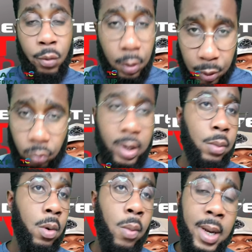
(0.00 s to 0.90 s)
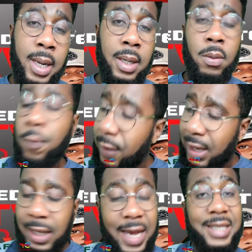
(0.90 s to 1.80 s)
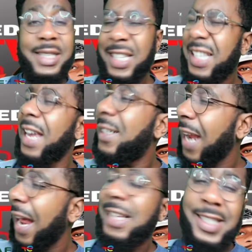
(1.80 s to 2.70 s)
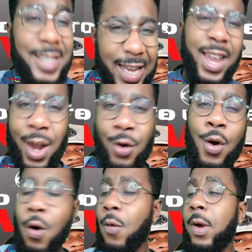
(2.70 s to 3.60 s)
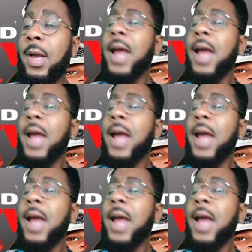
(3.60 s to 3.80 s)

We were winning. We're thinking, yes, let's get that second goal.